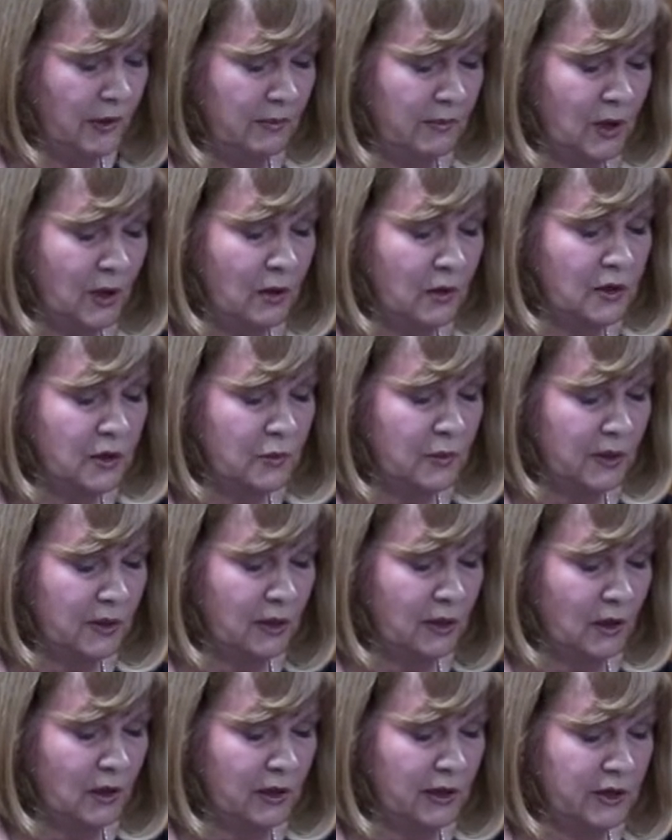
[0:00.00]
Inman also
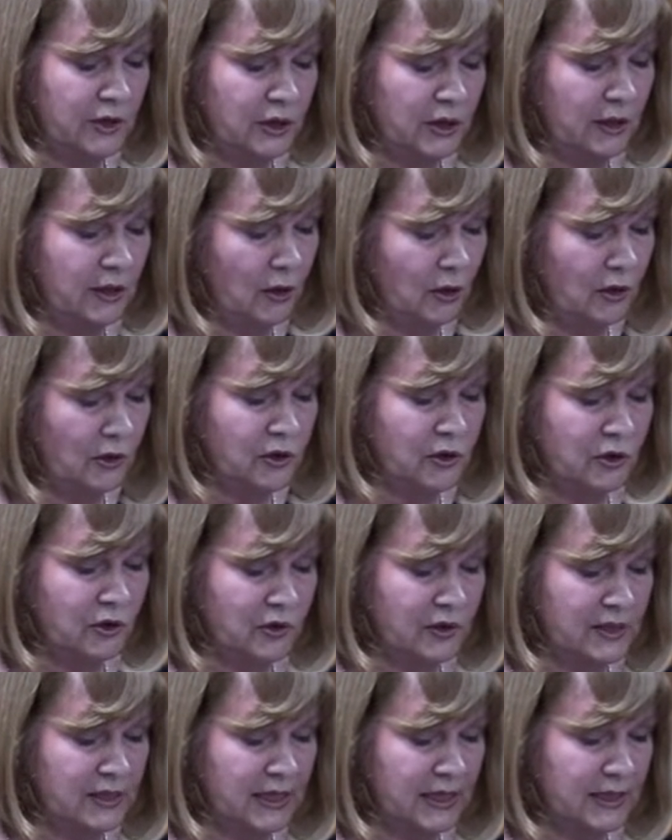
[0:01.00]
acknowledged and also
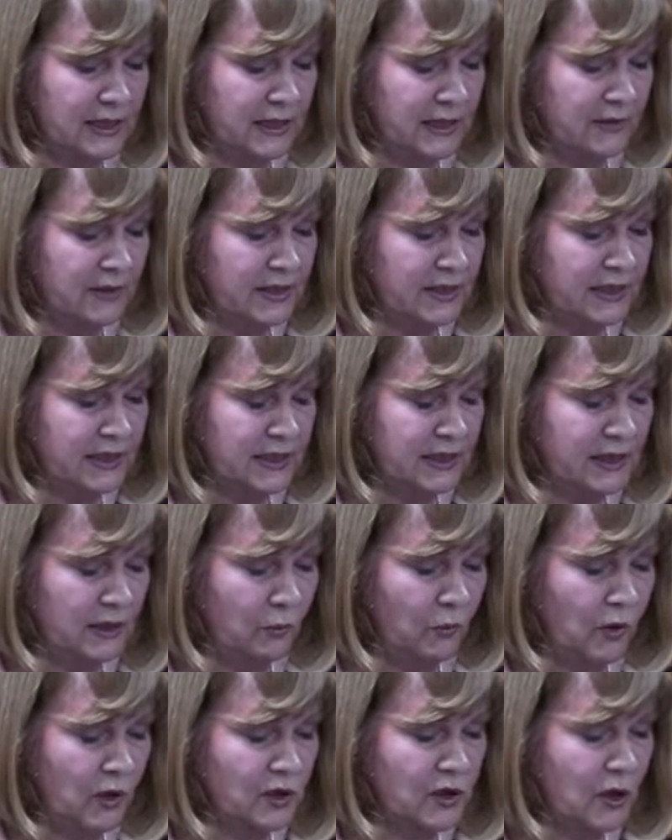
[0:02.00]
stated the
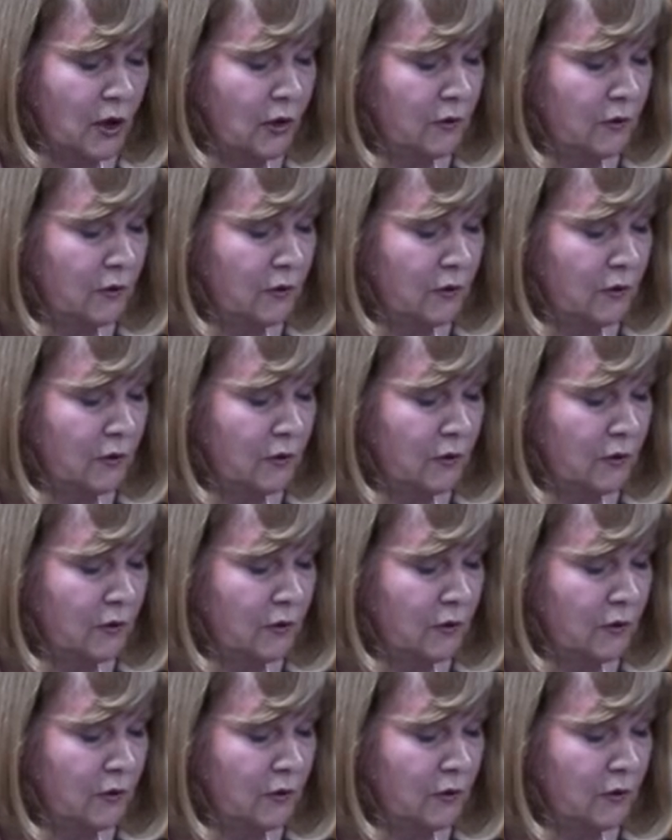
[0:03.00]
system was